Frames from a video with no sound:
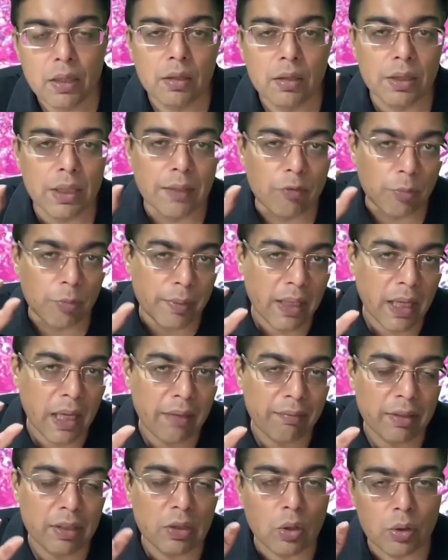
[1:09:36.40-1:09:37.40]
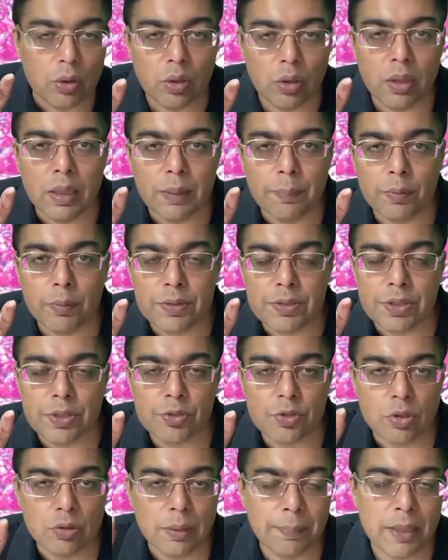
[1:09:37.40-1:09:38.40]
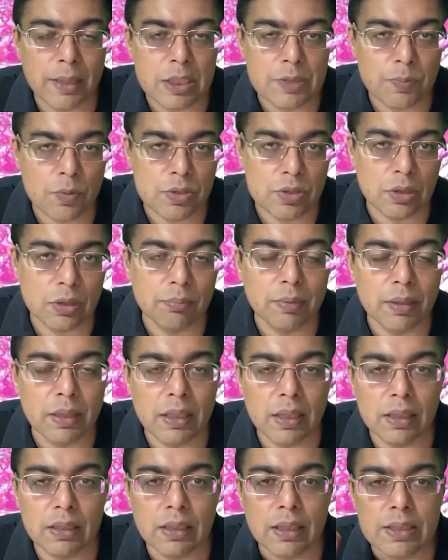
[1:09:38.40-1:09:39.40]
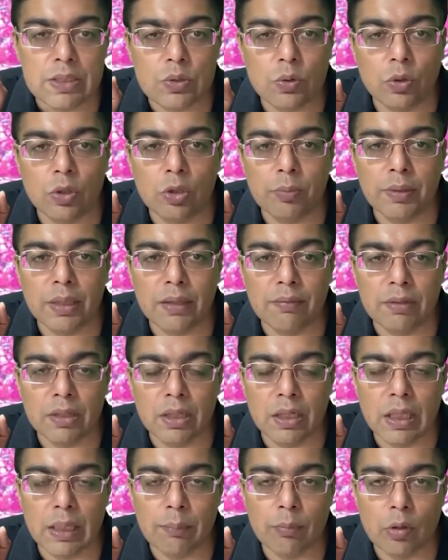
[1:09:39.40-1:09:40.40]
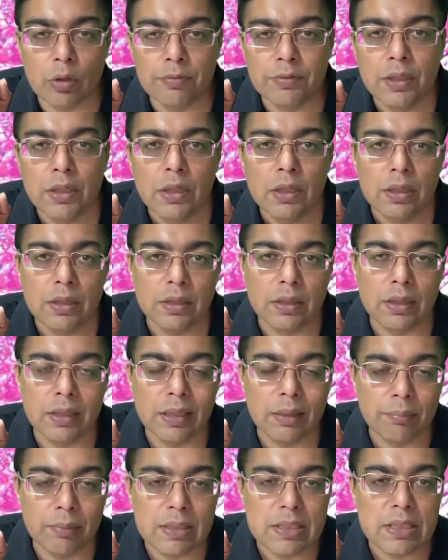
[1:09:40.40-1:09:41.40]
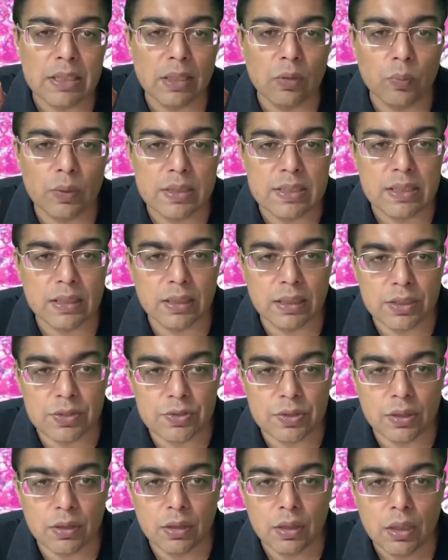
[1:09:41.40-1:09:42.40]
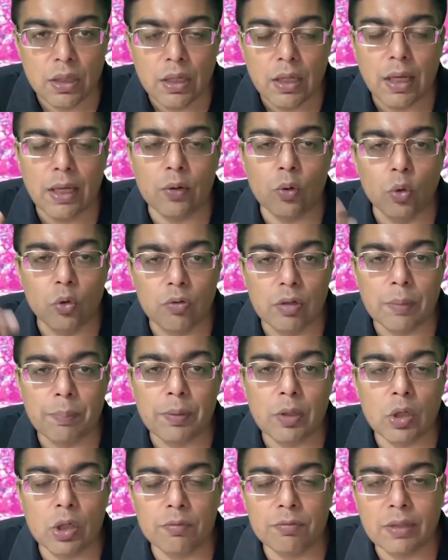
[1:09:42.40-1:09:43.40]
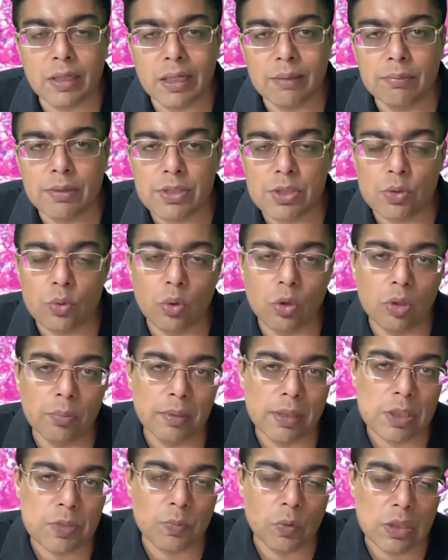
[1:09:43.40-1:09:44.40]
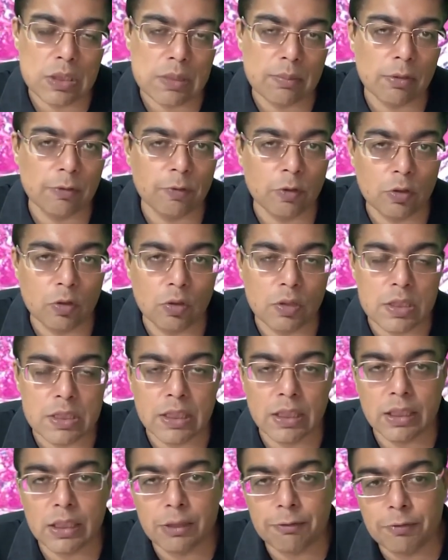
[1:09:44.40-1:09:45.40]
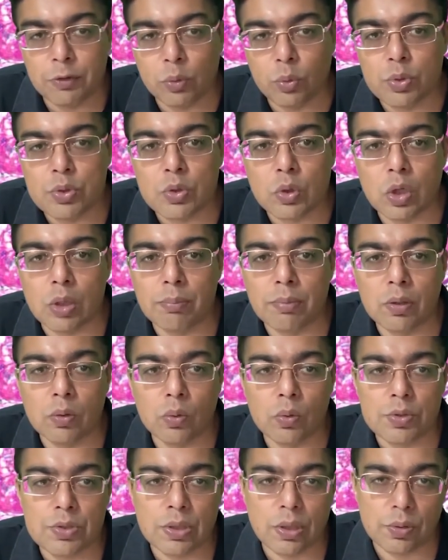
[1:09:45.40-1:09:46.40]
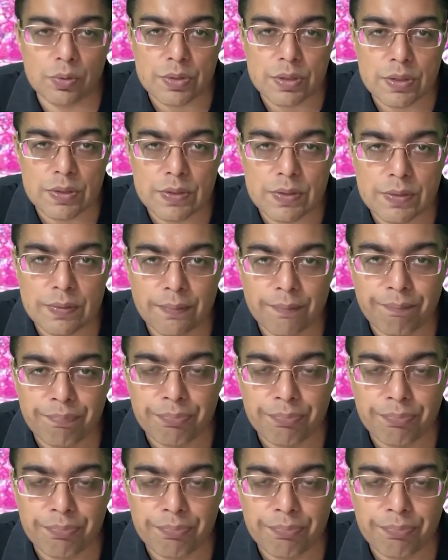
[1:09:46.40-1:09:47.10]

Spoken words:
They would be having nodular deposition of the past positive material that's going to be given the name of the Kimmelstein-Wilson lesion. And over a period of time, this is going to be responsible for causing diffuse glomerulosclerosis.